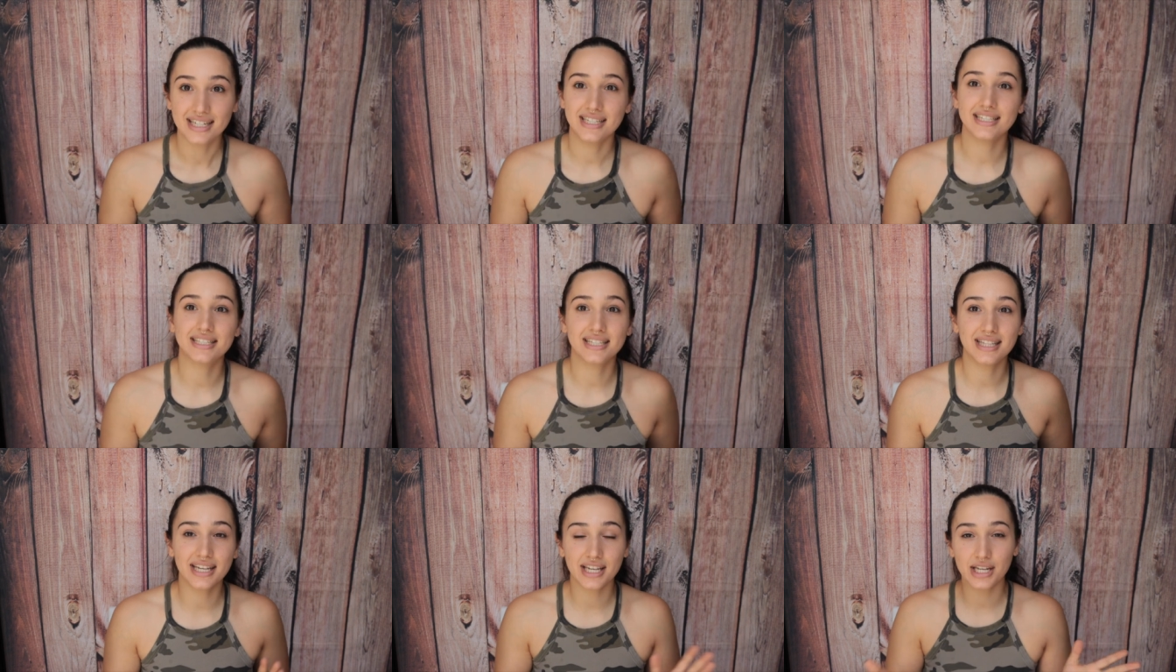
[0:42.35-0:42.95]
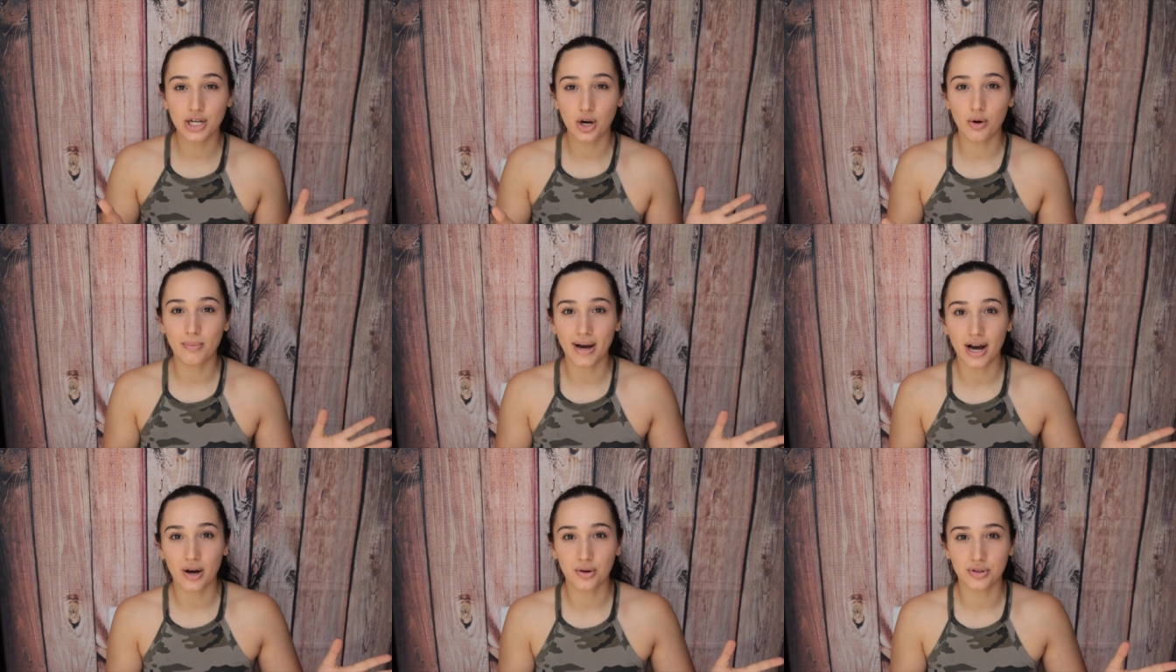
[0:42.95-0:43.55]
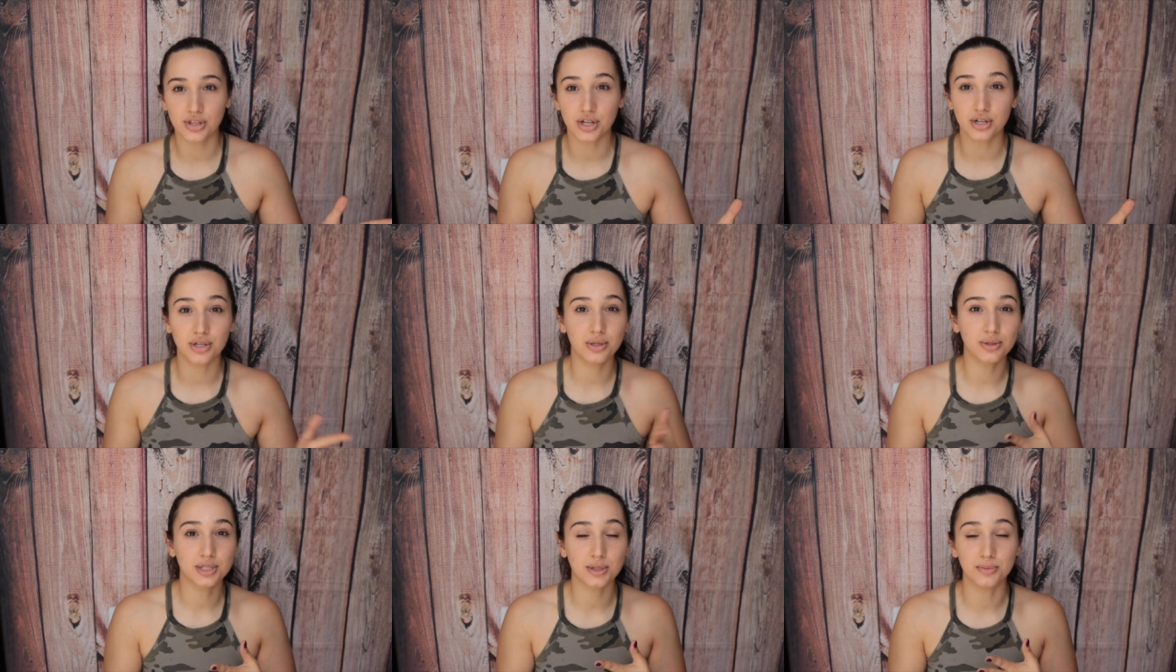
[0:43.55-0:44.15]
is to let you know about their
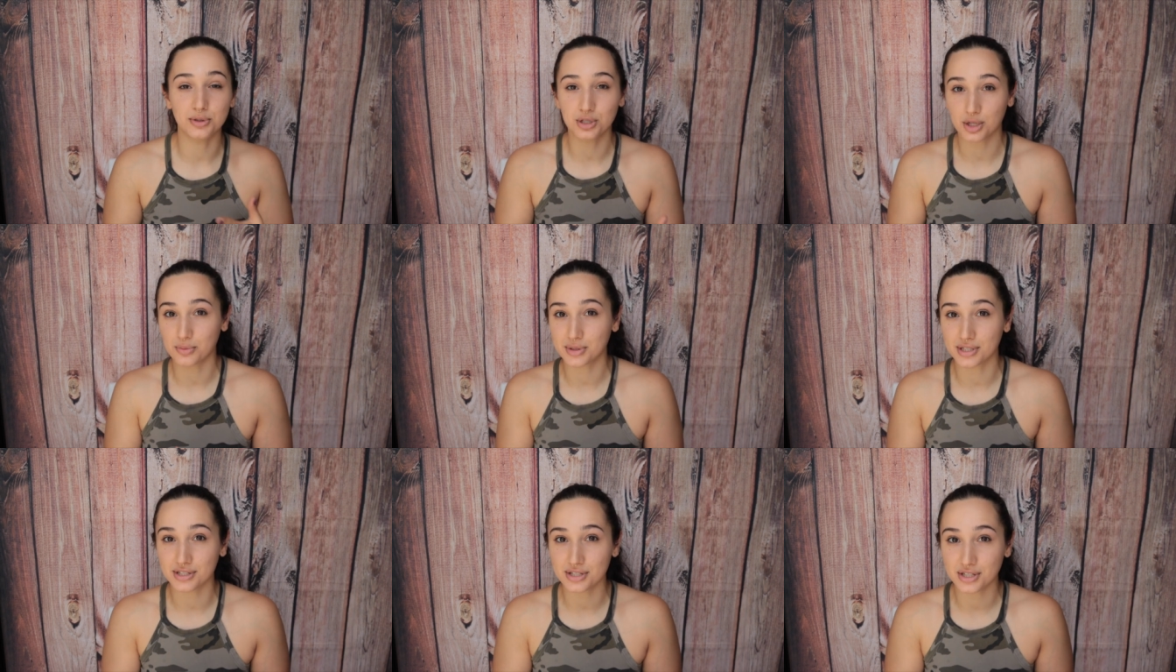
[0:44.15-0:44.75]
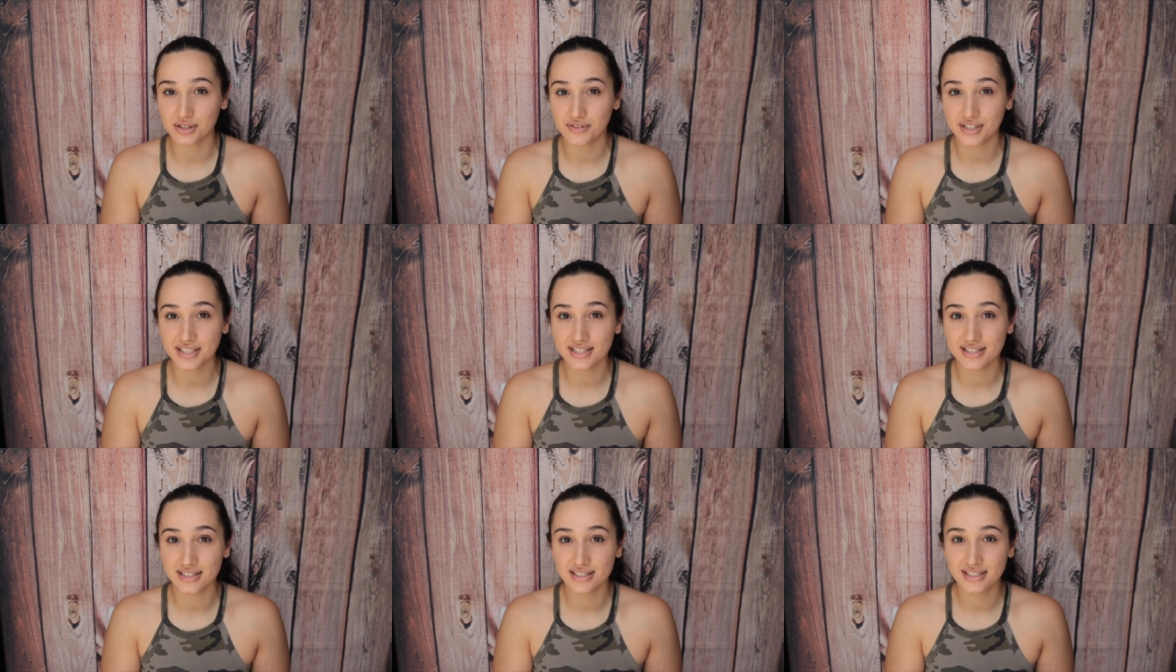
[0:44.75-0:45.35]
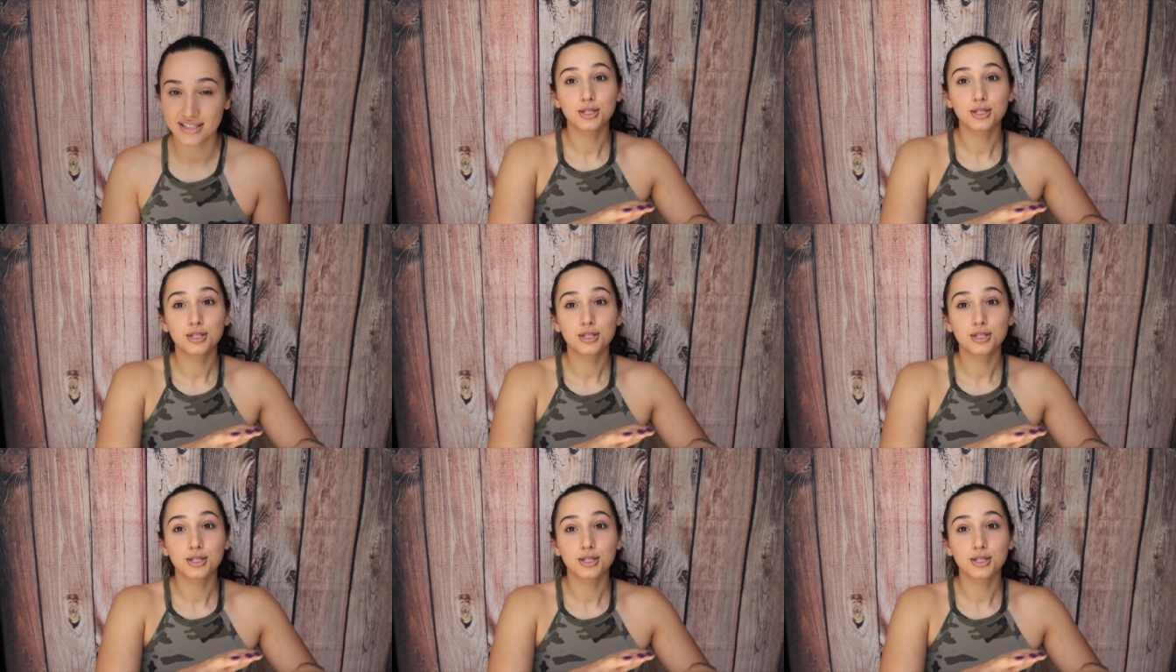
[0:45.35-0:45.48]
new subscription service